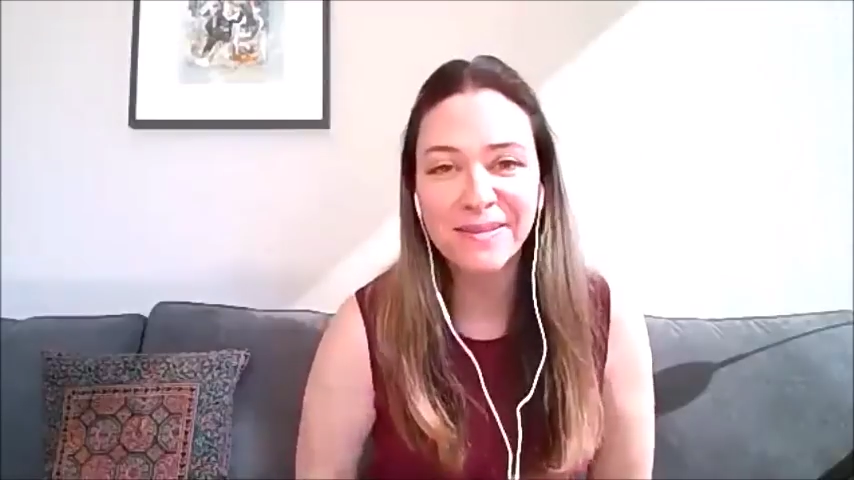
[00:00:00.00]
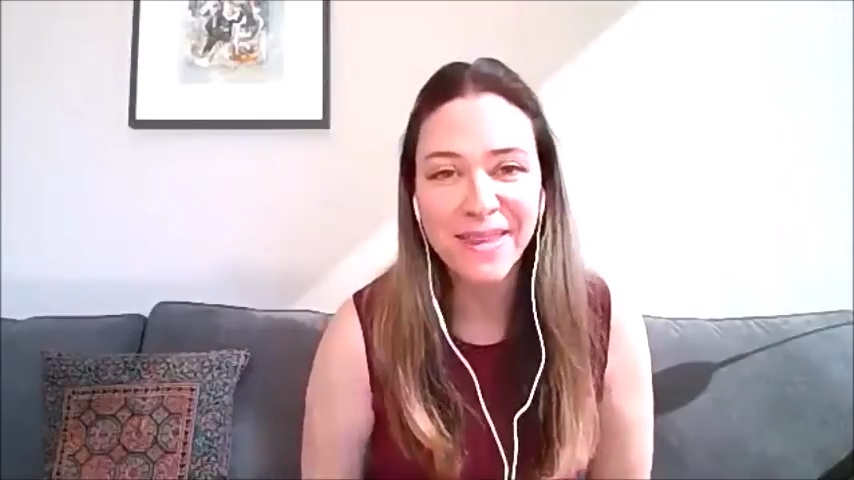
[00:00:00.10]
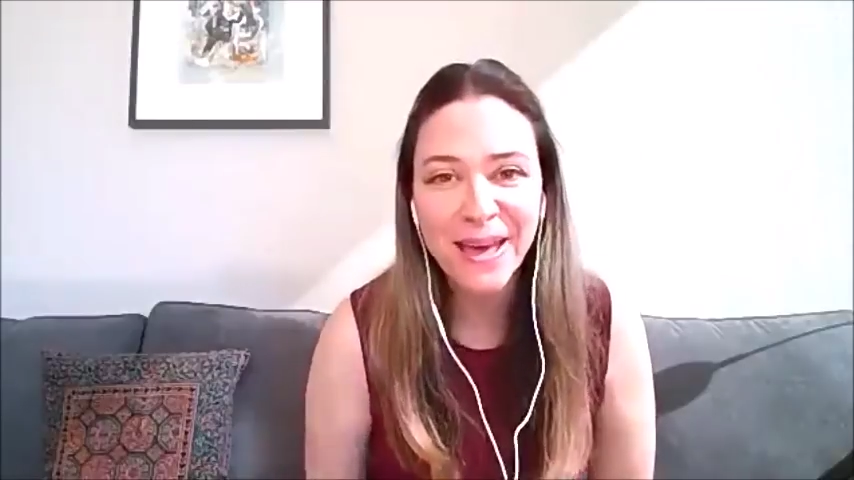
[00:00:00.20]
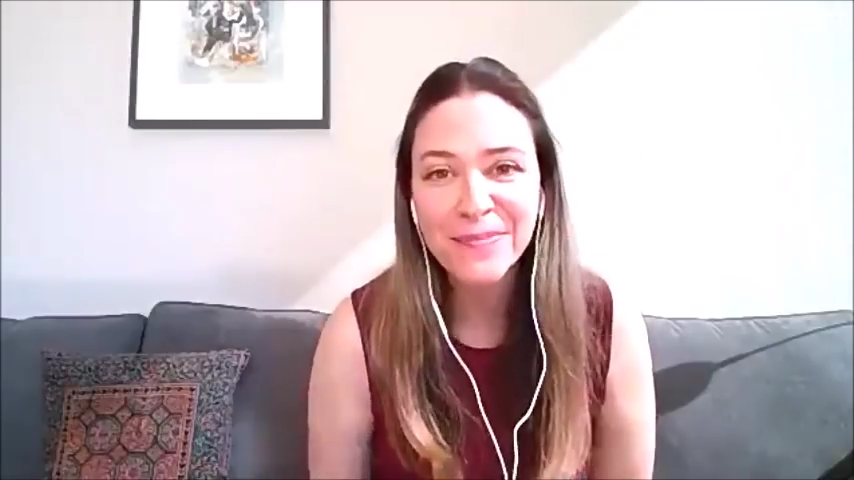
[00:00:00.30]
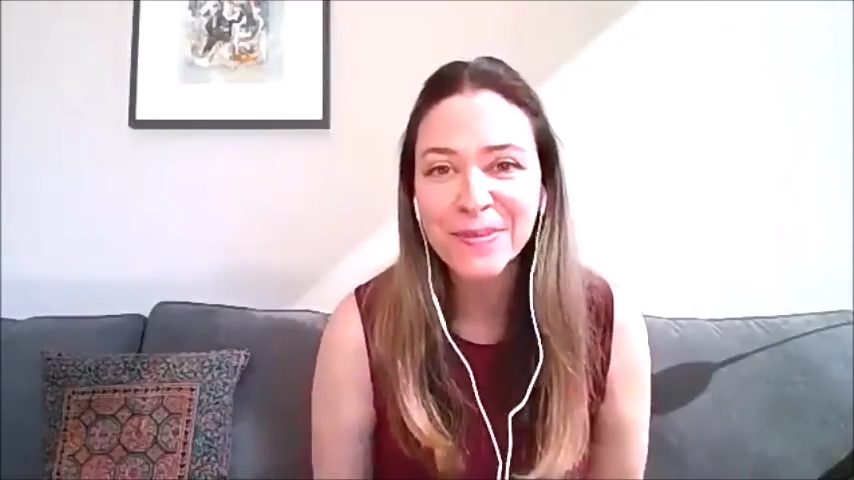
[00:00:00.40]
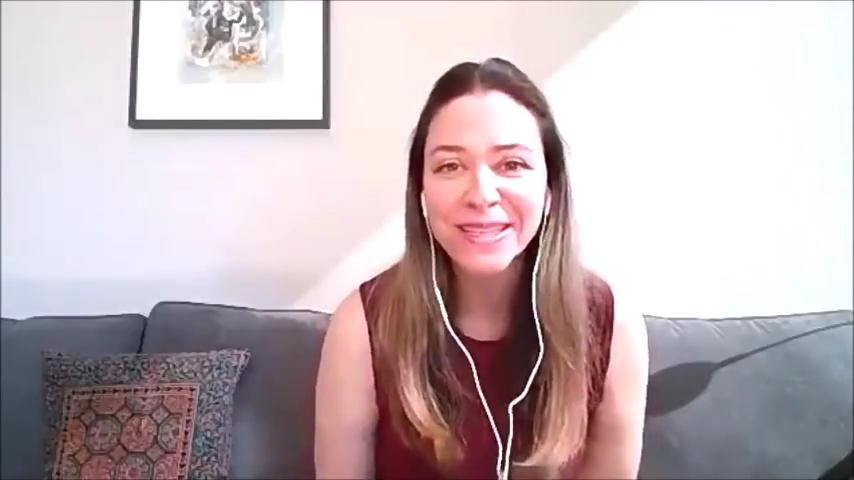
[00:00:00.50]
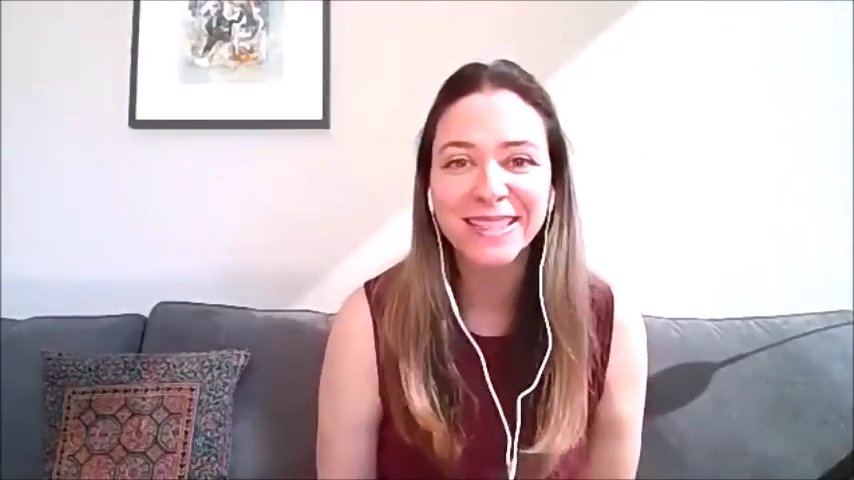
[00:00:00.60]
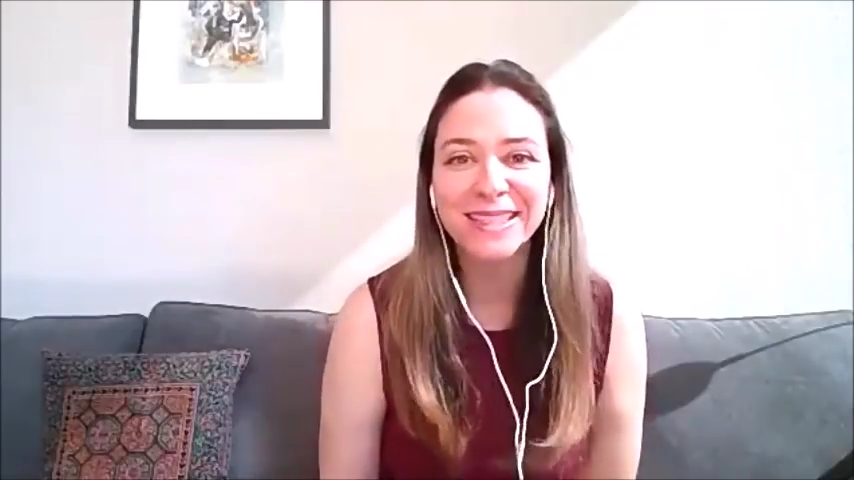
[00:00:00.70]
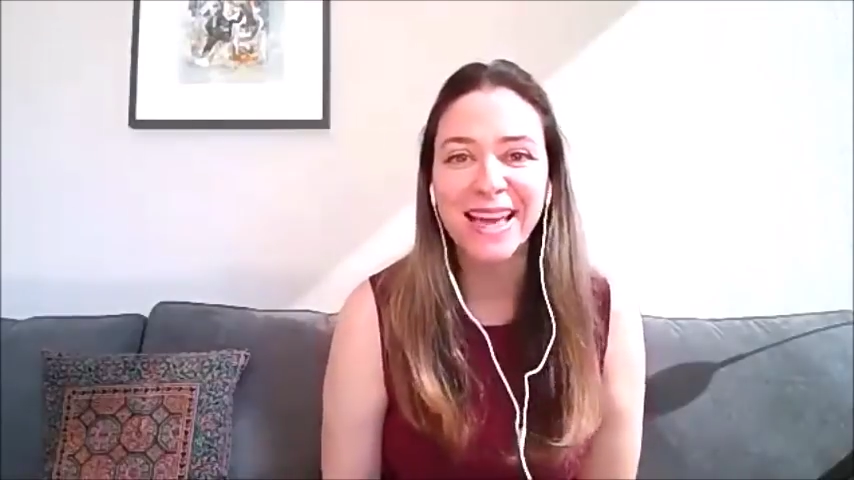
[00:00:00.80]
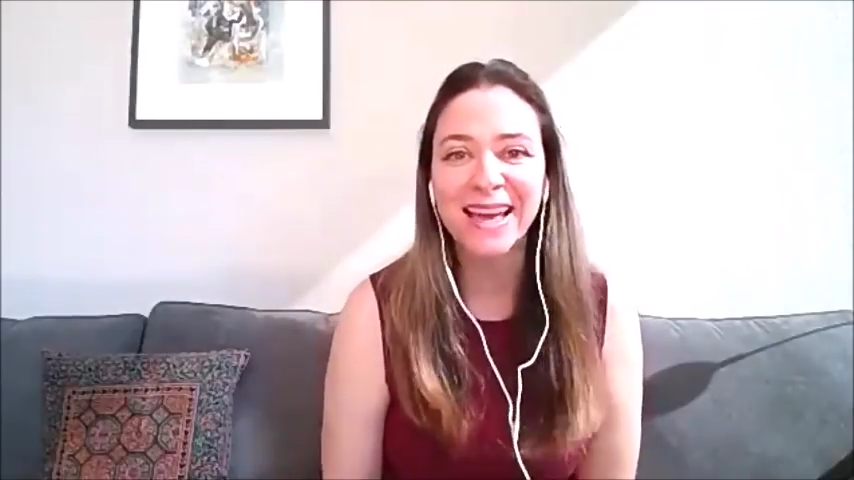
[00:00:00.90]
that you
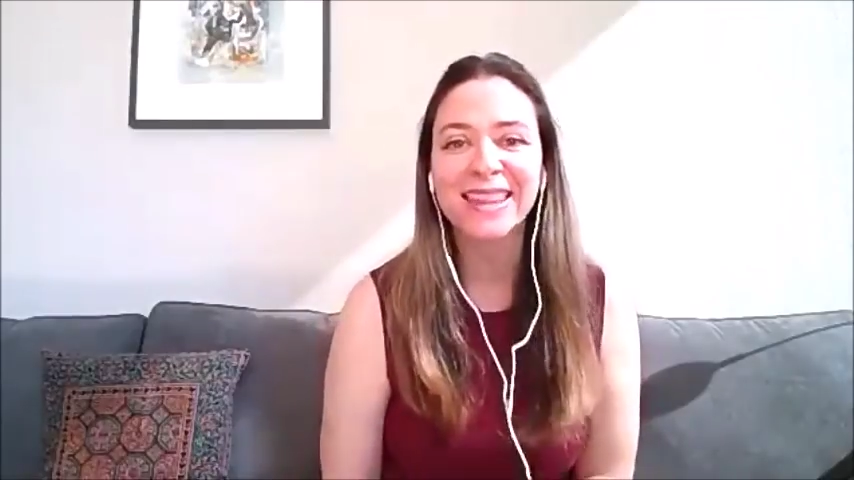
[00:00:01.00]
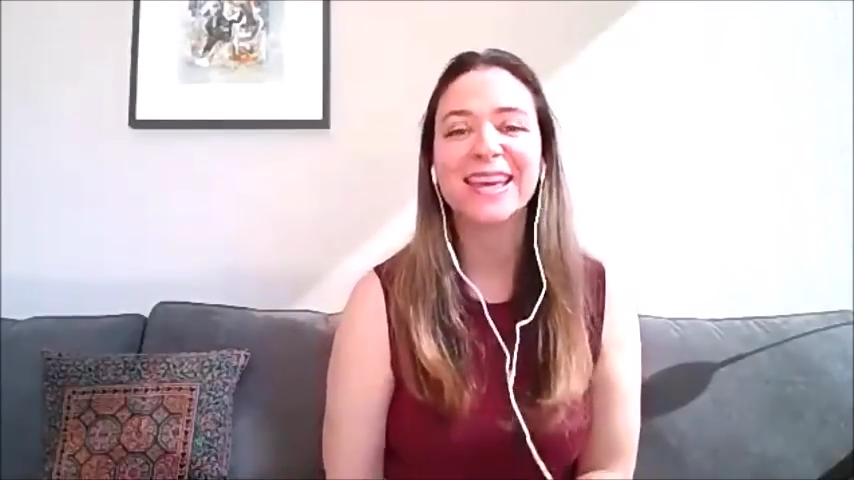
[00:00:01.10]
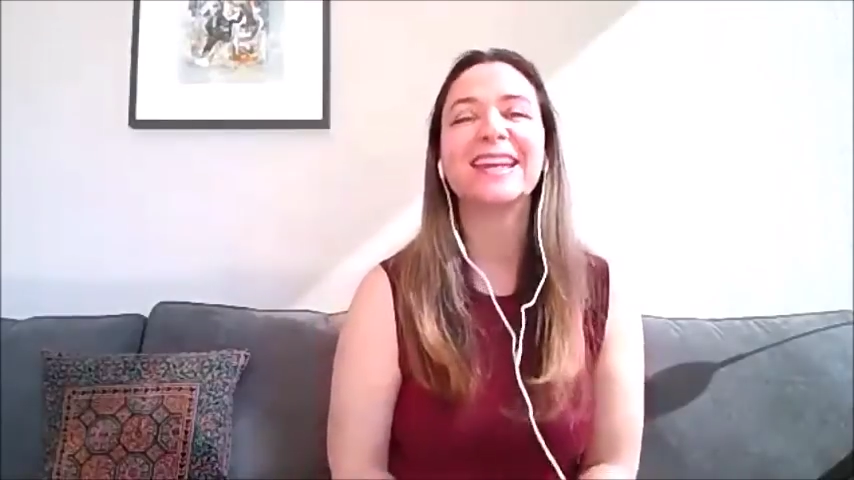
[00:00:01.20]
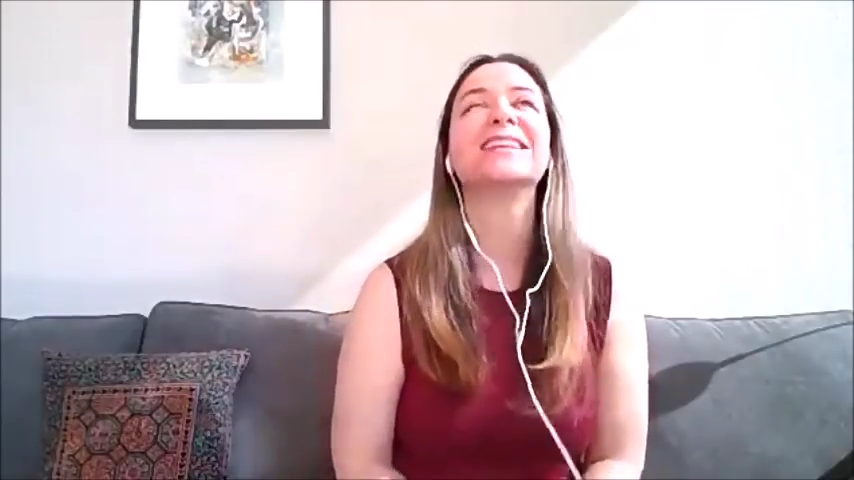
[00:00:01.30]
said that.